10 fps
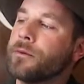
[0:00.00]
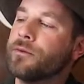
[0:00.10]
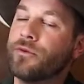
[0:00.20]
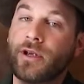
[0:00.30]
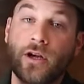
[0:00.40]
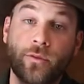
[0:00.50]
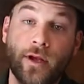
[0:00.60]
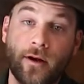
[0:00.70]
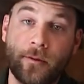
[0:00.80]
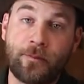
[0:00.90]
So here we
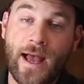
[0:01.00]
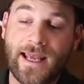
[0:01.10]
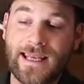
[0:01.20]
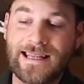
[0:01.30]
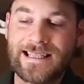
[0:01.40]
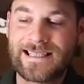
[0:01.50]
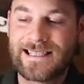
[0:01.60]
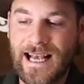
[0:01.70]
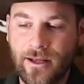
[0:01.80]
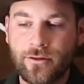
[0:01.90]
are back in the
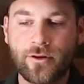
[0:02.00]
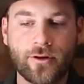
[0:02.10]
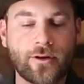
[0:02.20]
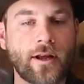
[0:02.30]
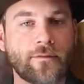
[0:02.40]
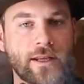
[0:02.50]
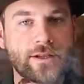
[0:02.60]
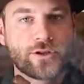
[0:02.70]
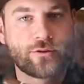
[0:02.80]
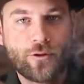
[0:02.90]
second third of
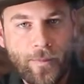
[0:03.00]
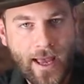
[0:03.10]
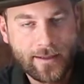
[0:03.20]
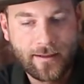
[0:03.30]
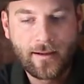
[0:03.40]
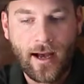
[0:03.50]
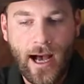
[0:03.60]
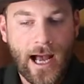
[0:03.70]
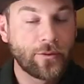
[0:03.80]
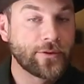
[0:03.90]
this Cro-Magnon
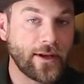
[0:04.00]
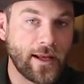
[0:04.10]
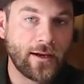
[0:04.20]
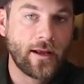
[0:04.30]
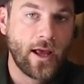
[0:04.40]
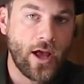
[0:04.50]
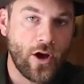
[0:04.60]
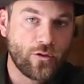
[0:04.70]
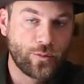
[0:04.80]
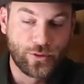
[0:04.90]
Aquitaine
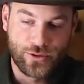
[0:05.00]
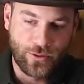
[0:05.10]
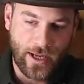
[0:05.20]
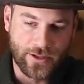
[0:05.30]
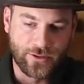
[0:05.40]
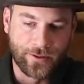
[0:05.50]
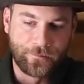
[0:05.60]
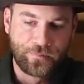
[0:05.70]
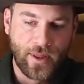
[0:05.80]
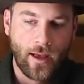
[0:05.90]
Robusto Extra.
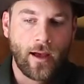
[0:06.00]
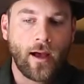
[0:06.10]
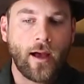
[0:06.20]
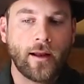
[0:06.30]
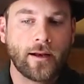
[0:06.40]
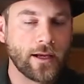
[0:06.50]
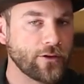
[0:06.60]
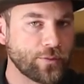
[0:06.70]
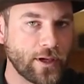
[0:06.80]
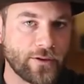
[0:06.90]
Now
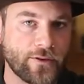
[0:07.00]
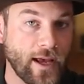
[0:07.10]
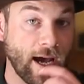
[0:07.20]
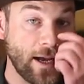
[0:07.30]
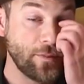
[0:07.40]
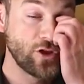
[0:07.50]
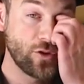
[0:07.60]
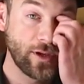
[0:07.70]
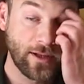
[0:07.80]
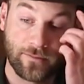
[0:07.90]
here's what I'll say. I'm
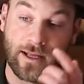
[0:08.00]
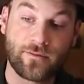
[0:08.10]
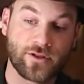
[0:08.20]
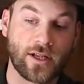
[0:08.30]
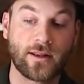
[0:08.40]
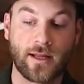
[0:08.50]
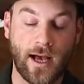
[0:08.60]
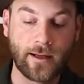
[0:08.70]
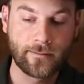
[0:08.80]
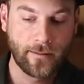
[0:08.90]
enjoying the flavors a
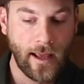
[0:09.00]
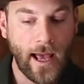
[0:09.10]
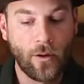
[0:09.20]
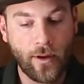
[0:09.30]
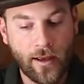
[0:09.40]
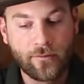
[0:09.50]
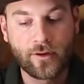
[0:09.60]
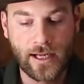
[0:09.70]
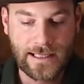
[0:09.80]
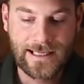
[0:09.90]
lot.
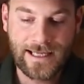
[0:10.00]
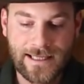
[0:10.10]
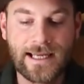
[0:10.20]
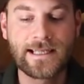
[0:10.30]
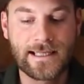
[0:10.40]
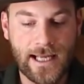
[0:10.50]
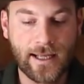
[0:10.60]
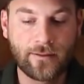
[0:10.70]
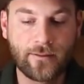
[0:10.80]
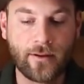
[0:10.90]
However, it does get
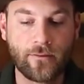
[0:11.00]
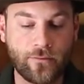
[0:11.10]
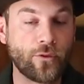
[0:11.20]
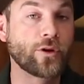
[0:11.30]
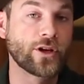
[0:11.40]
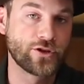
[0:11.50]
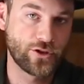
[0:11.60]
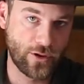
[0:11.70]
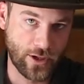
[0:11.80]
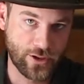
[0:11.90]
dinged for
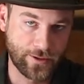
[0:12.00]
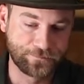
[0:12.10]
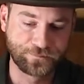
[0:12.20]
construction.